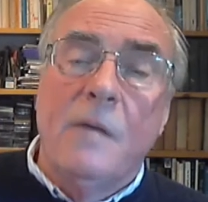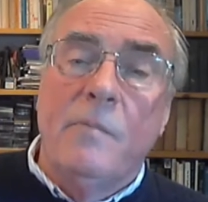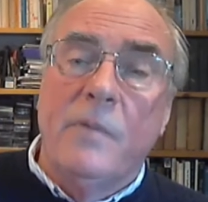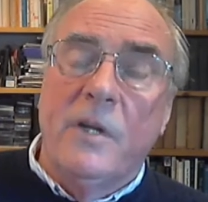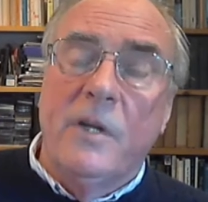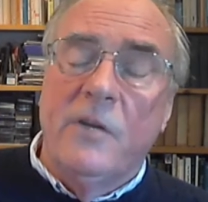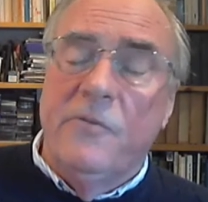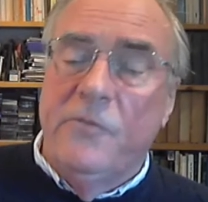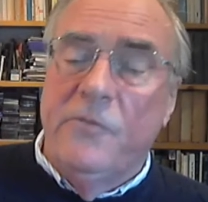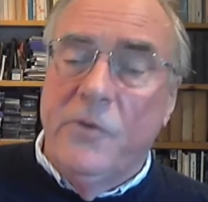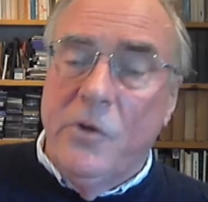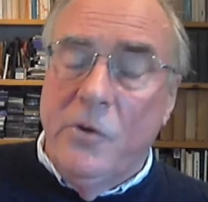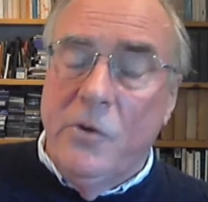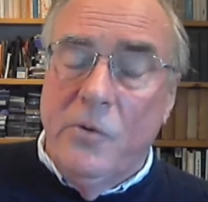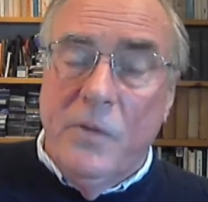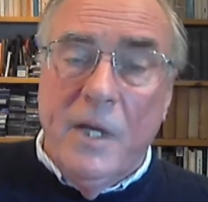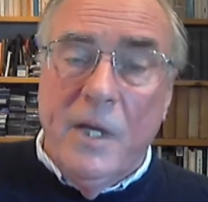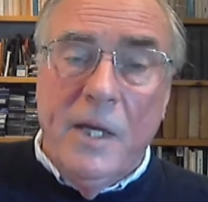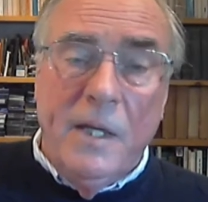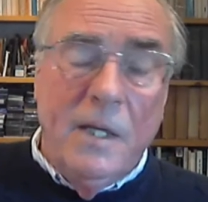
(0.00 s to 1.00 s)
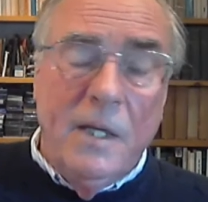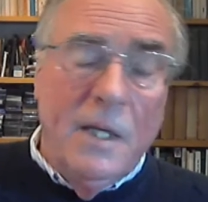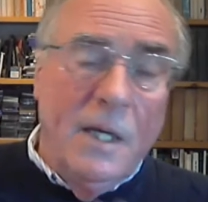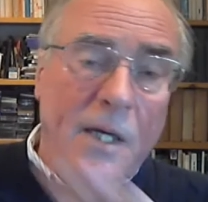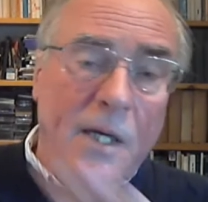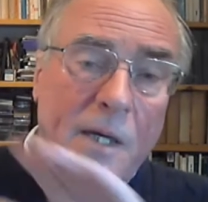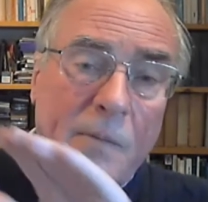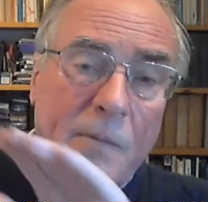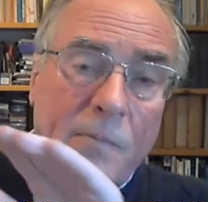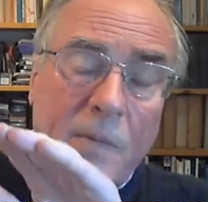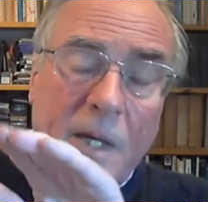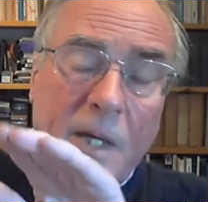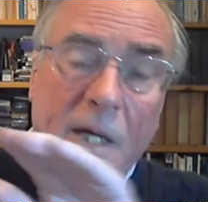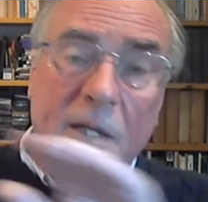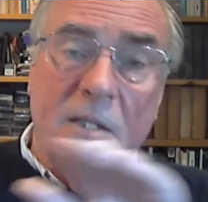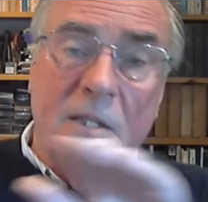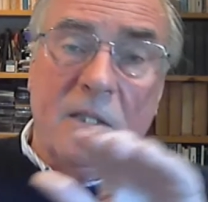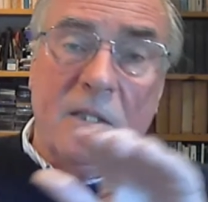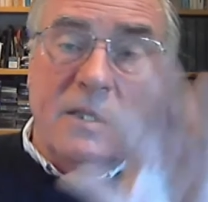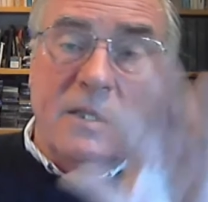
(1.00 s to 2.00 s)
But if you then um,
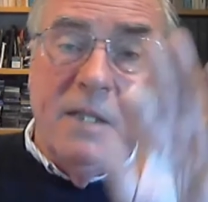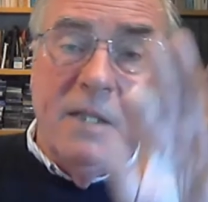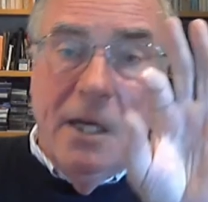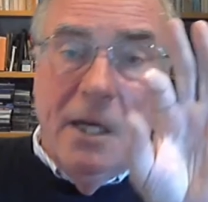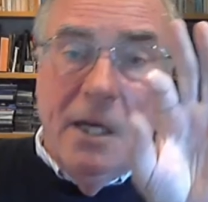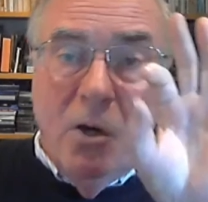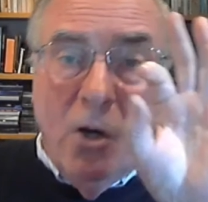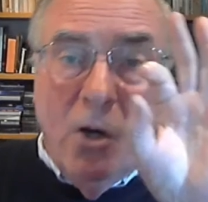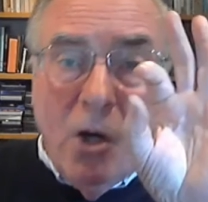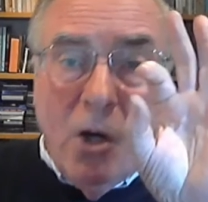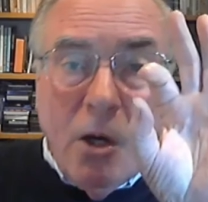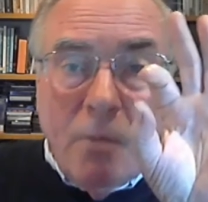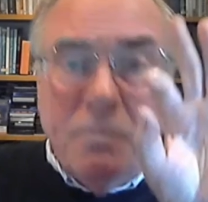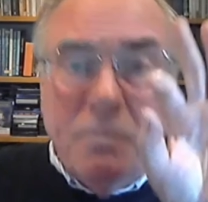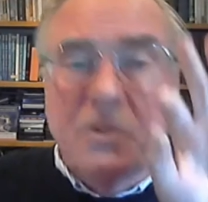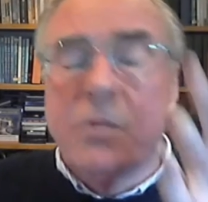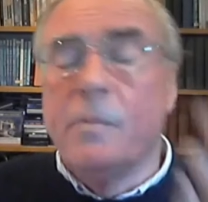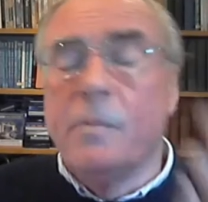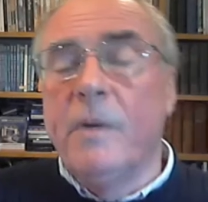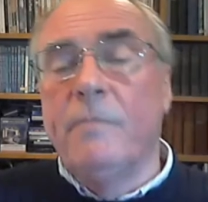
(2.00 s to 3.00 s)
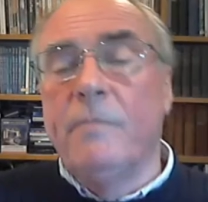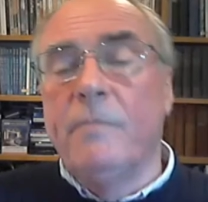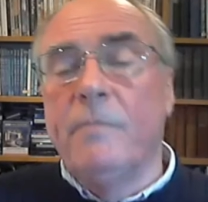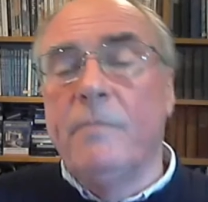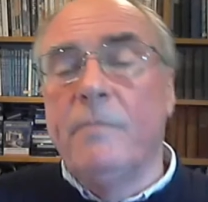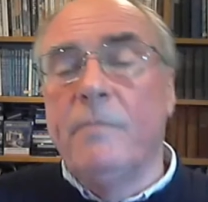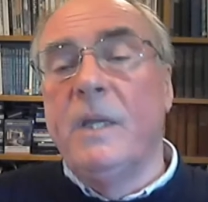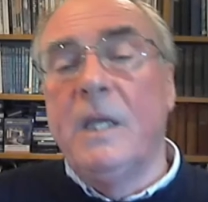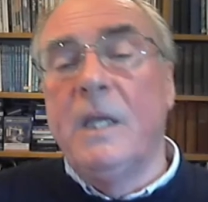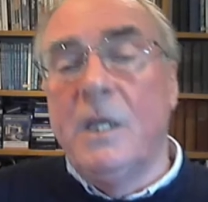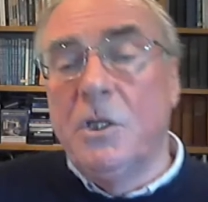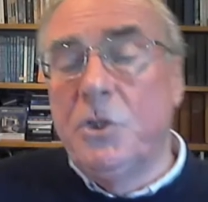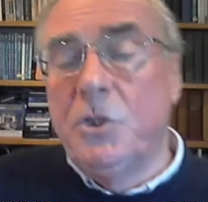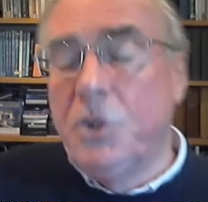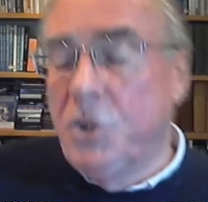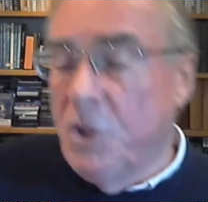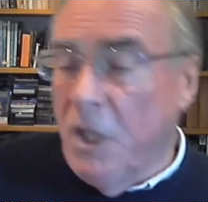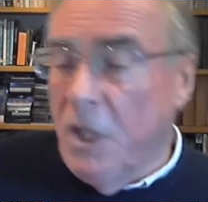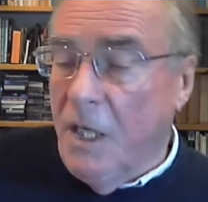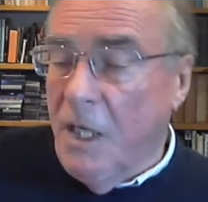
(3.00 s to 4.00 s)
get their optimum niche
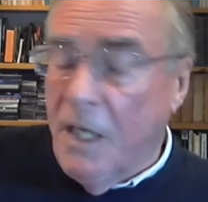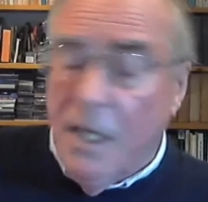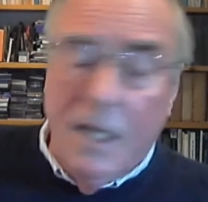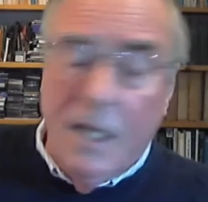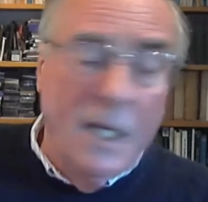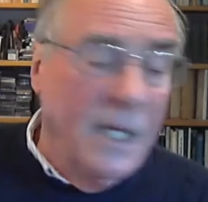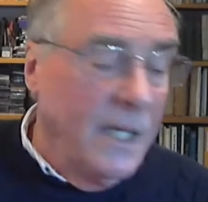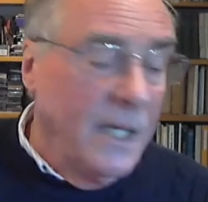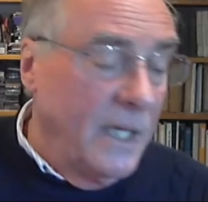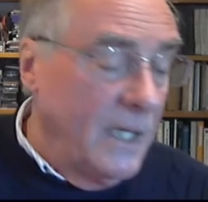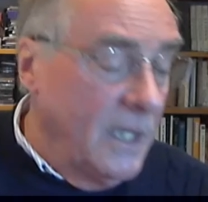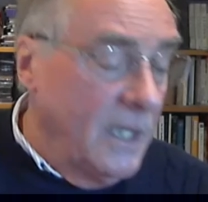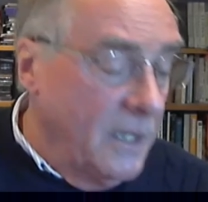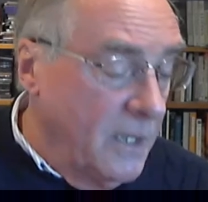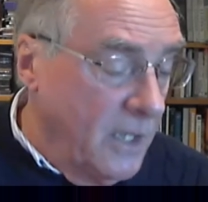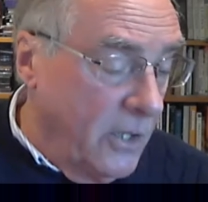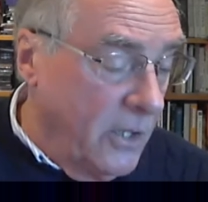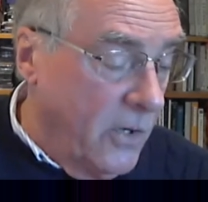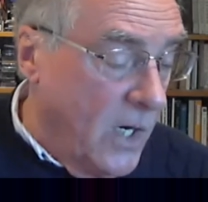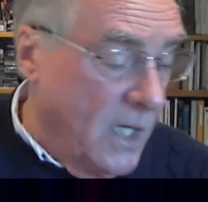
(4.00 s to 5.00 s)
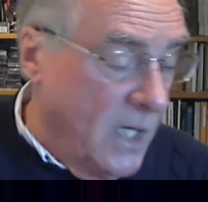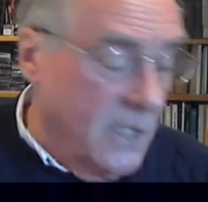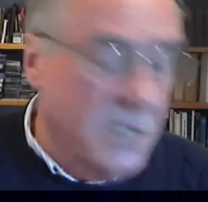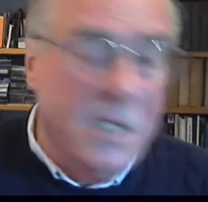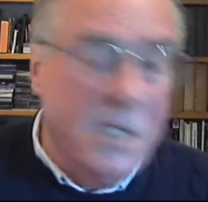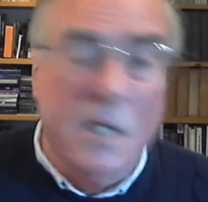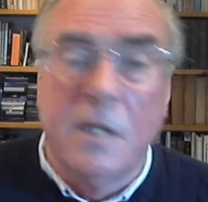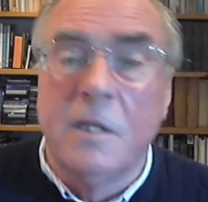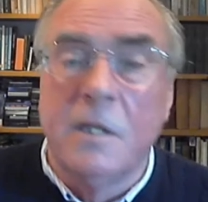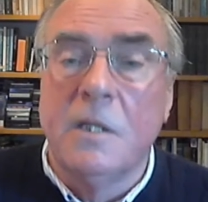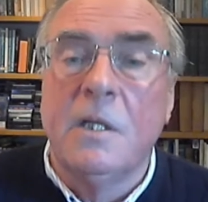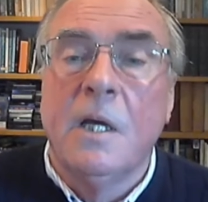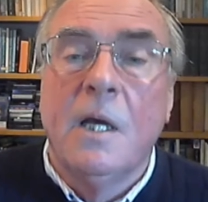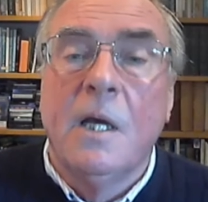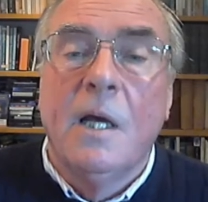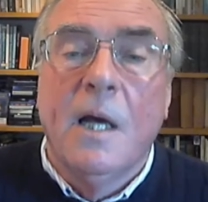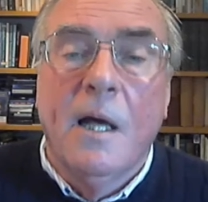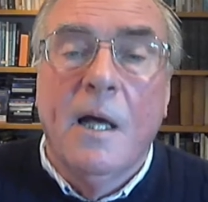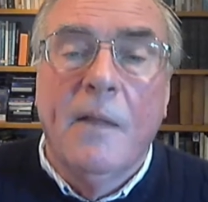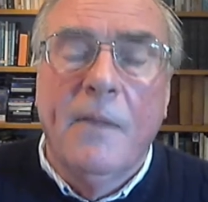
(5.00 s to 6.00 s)
uh, in the grassland,
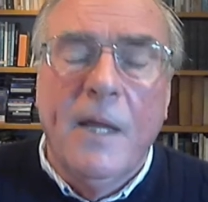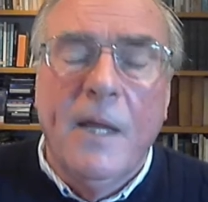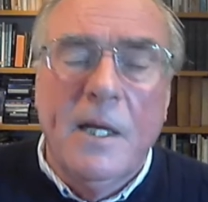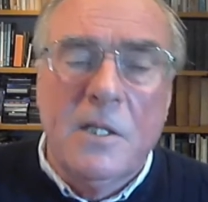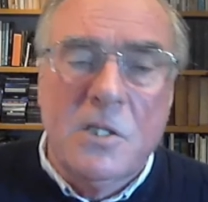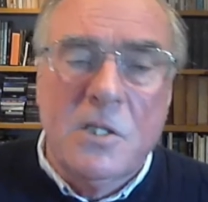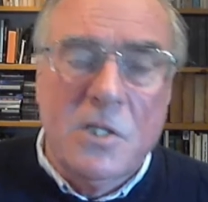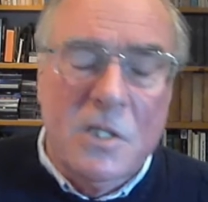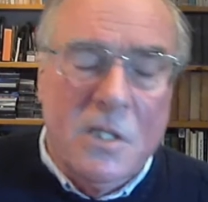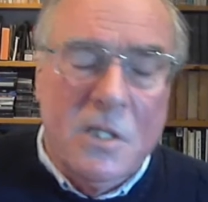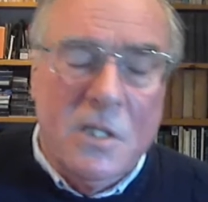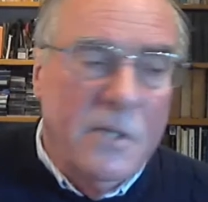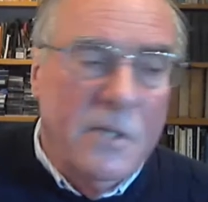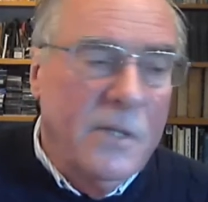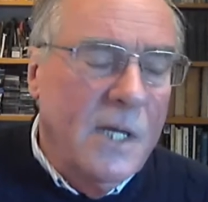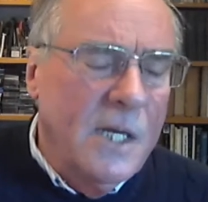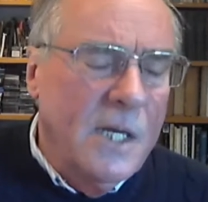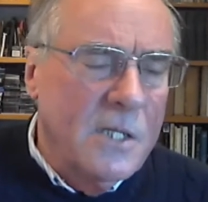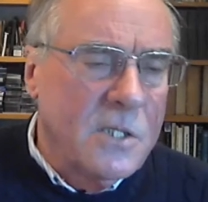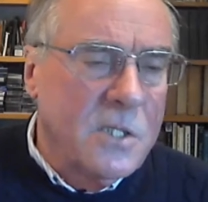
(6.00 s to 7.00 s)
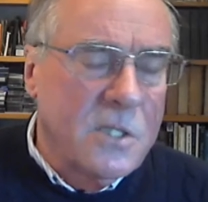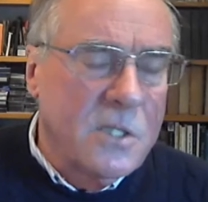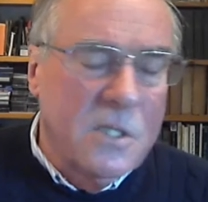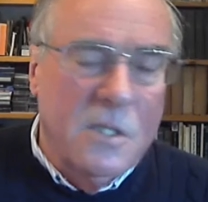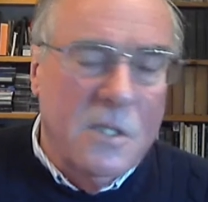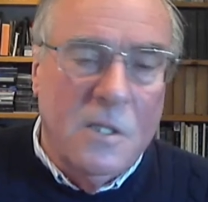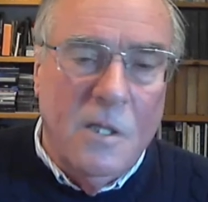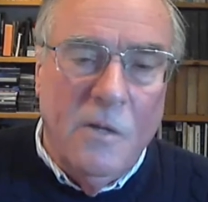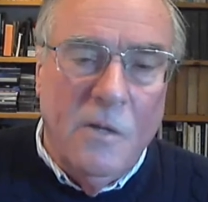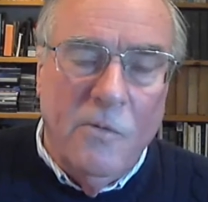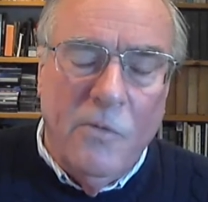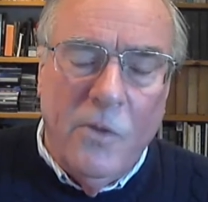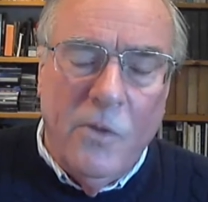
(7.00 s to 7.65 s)
and that's, that's the,